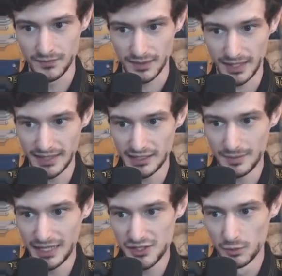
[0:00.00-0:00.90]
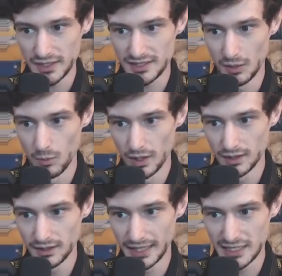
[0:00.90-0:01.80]
I can't imagine what
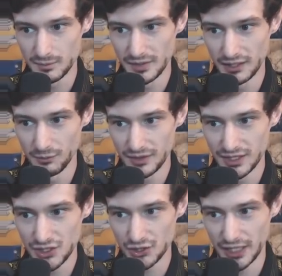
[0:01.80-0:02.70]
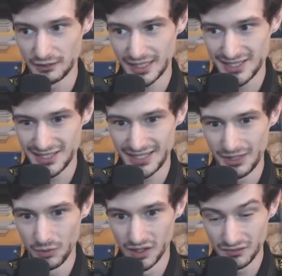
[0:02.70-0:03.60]
someone that's been with this train wreck since day
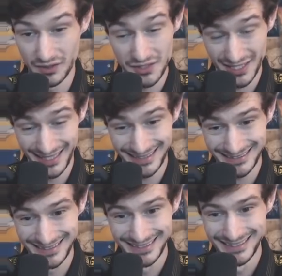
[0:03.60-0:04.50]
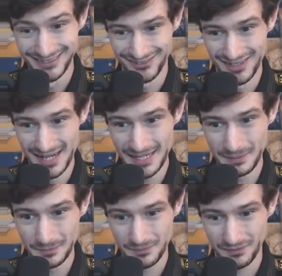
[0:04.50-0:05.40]
one feels like, right?
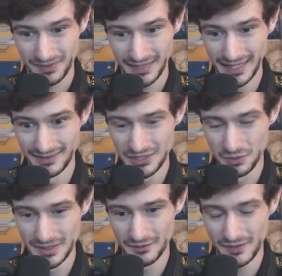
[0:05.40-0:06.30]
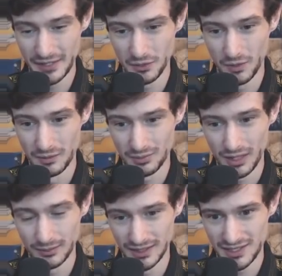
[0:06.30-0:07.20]
And this will be the final one
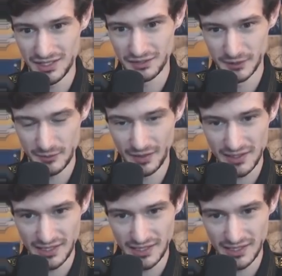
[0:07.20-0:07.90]
probably, because this is a response to